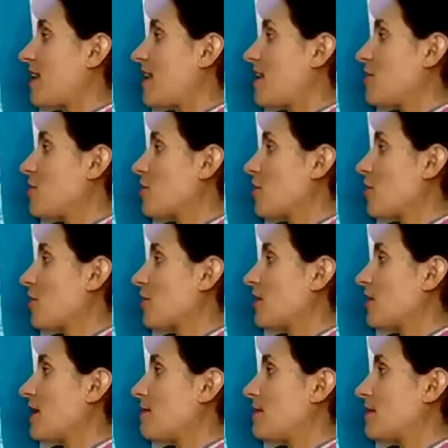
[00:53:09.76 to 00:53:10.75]
there you go.
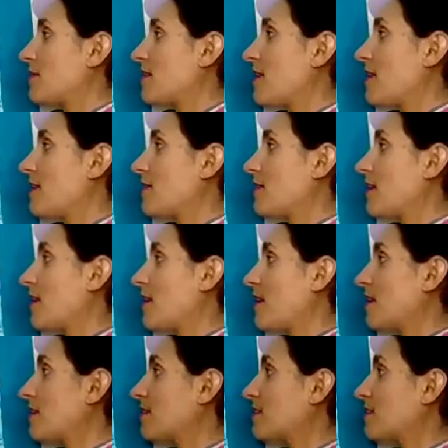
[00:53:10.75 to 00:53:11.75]
Clementine
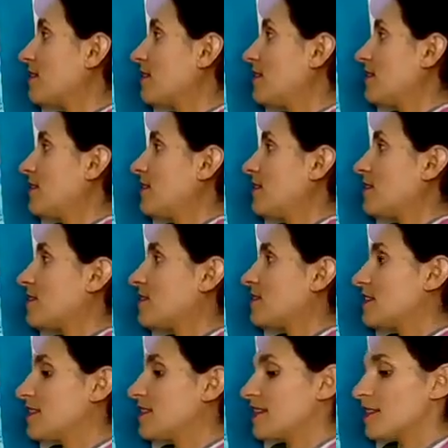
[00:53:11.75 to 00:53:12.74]
thinks
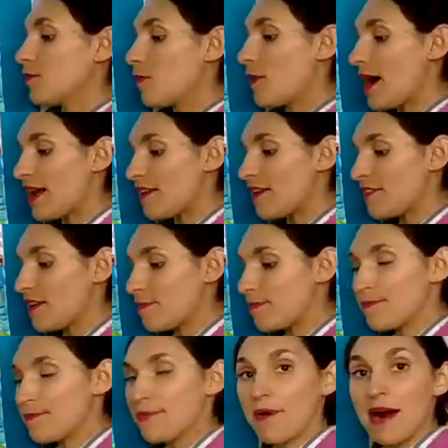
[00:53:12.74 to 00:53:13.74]
the little wavy
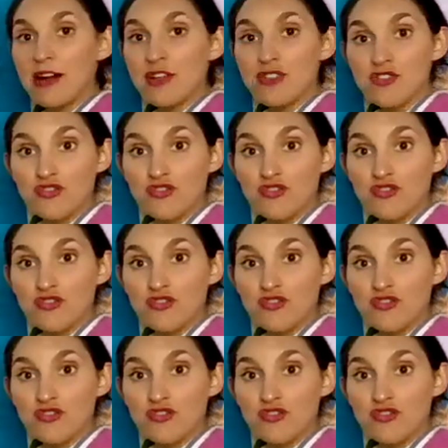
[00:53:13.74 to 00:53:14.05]
brush